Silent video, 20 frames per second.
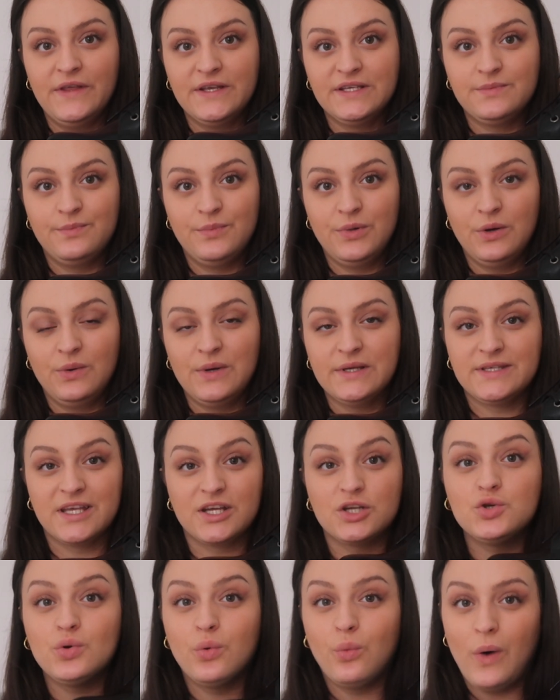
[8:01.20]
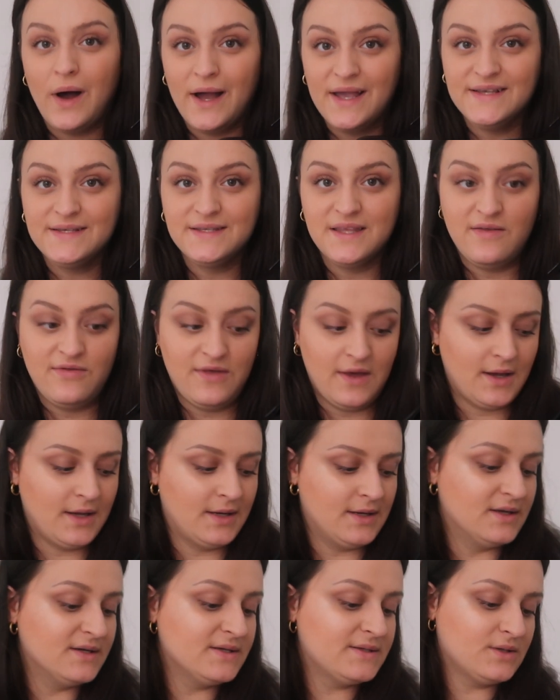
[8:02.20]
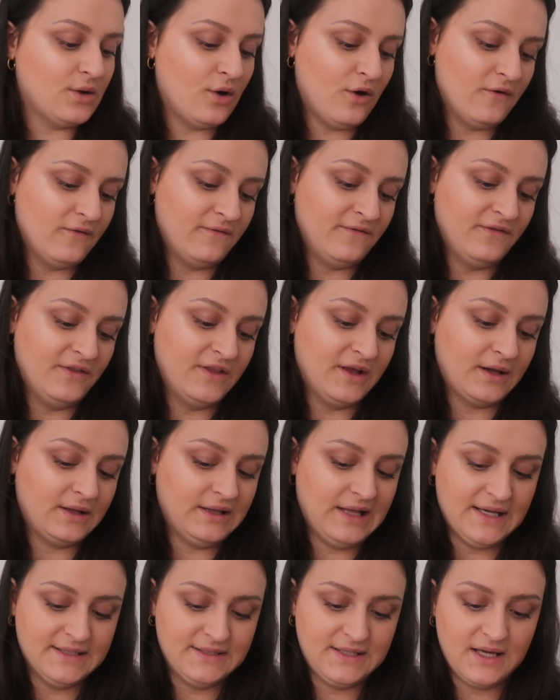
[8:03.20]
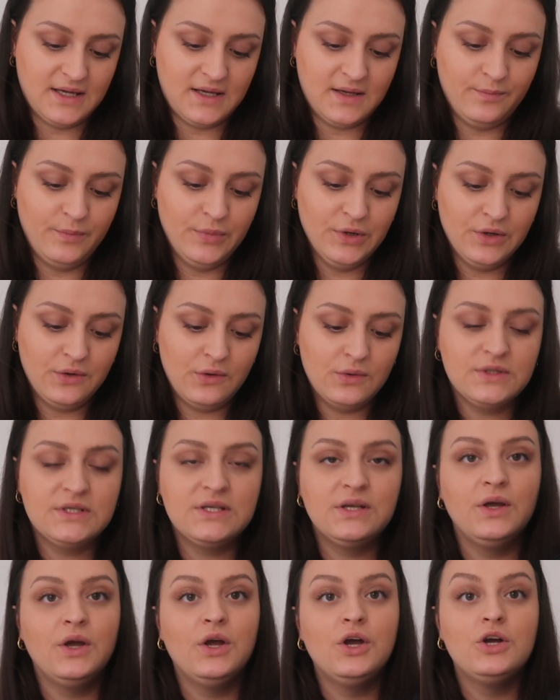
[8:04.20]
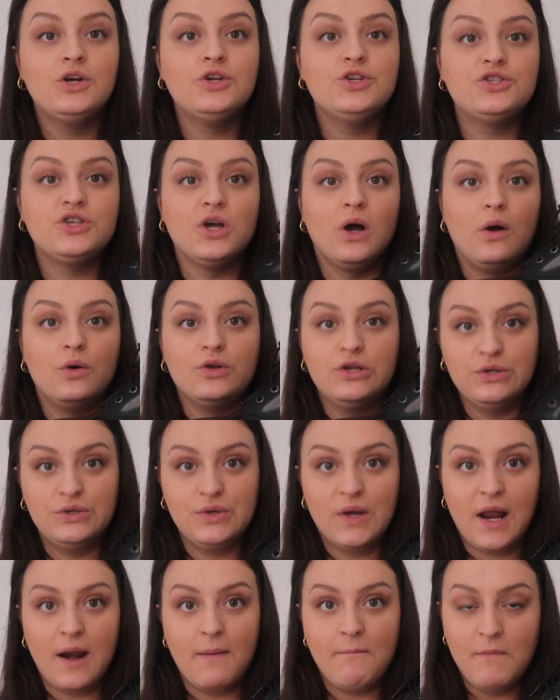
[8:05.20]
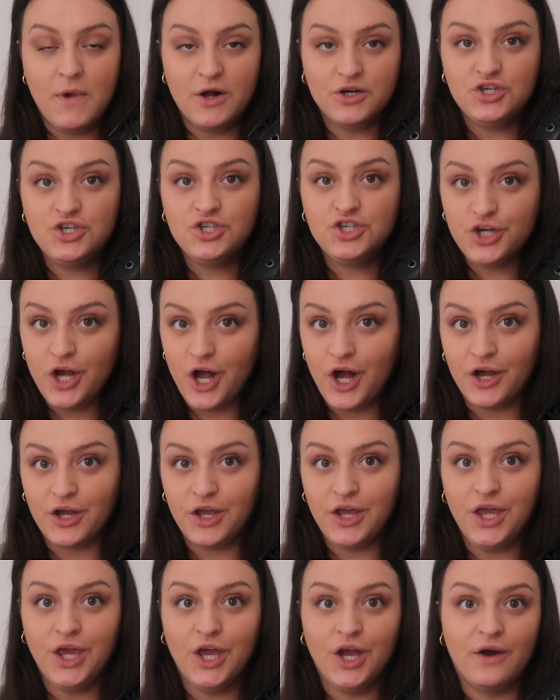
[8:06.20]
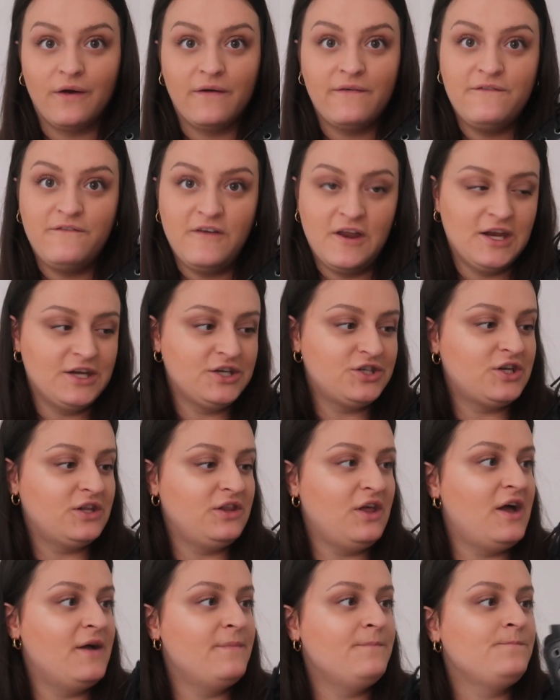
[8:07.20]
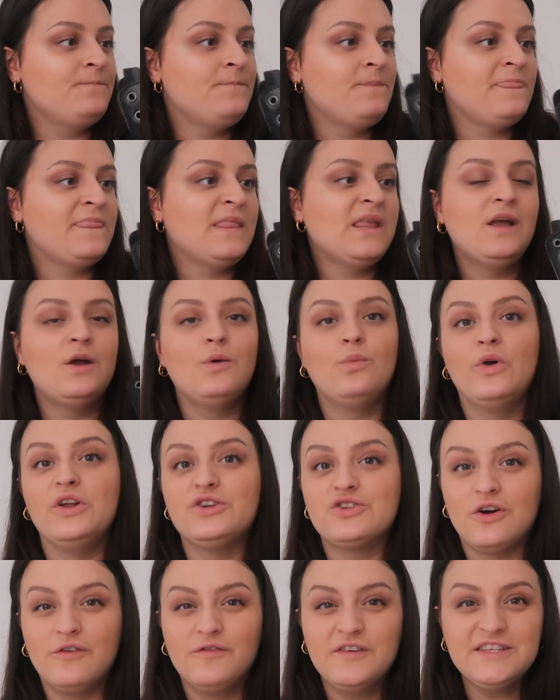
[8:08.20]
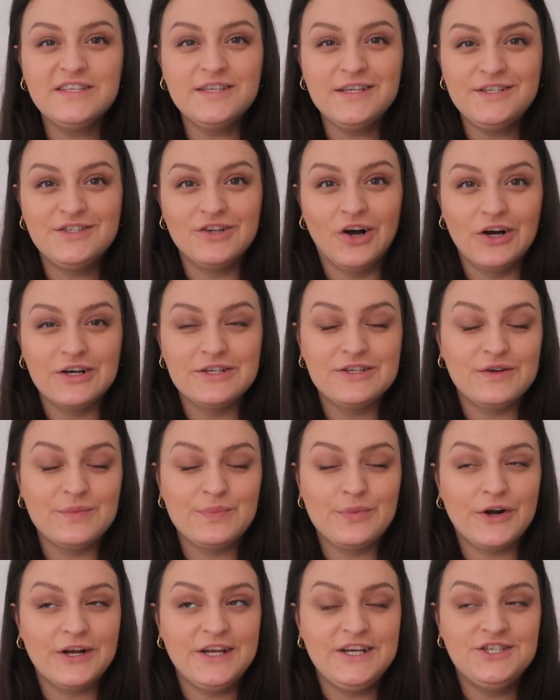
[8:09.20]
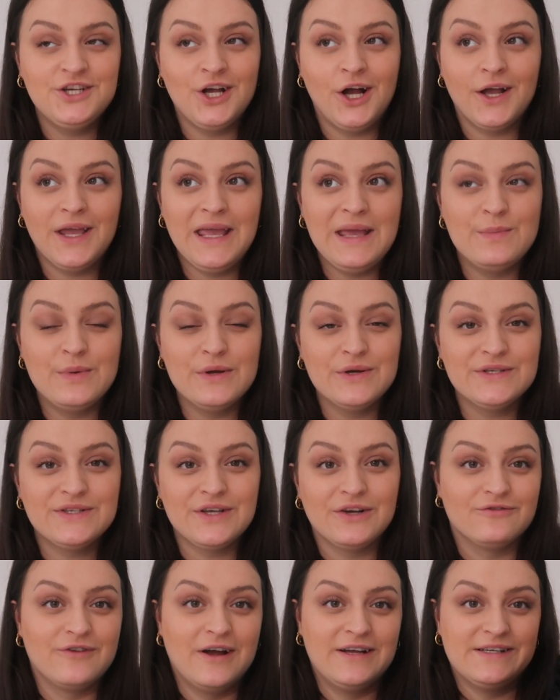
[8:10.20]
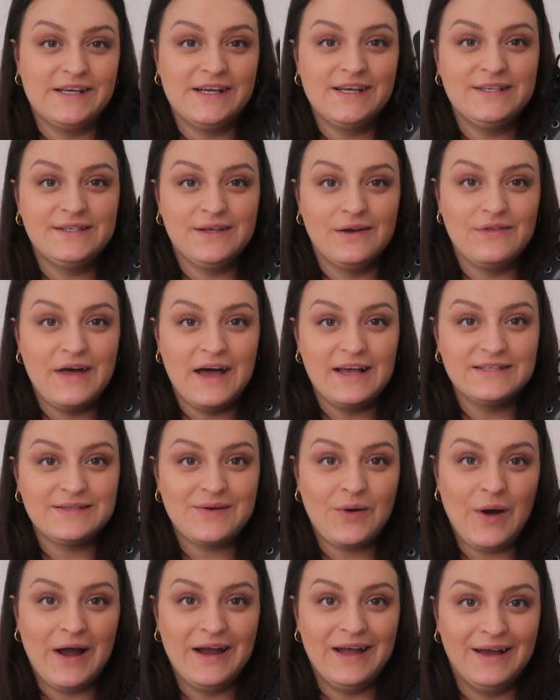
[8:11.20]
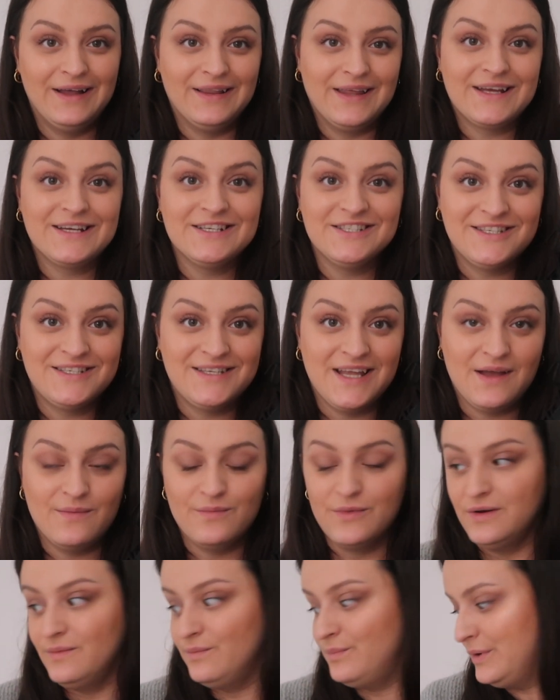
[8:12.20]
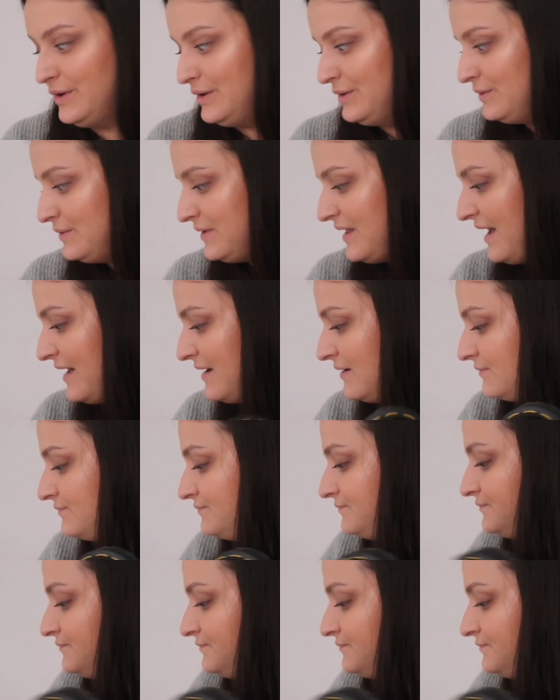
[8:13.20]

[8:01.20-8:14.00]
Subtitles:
this boot is like twice the thickness of the classic boot. So you do get a much chunkier finish to them, which obviously Docs are pretty chunky boots already. So that's quite a like statement boot then.